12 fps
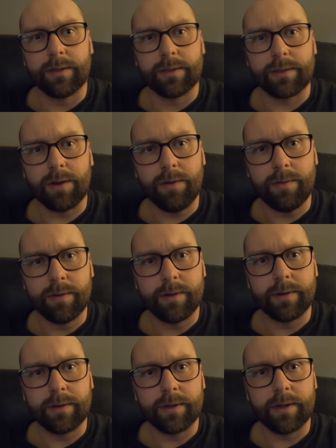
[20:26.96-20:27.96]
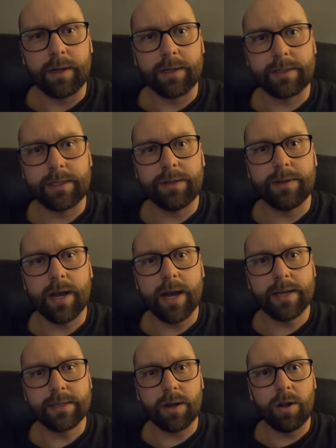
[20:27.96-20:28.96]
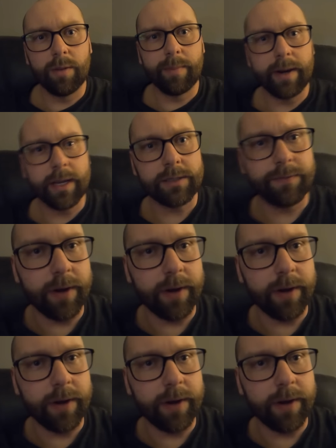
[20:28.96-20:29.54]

So I'll see you guys all in my next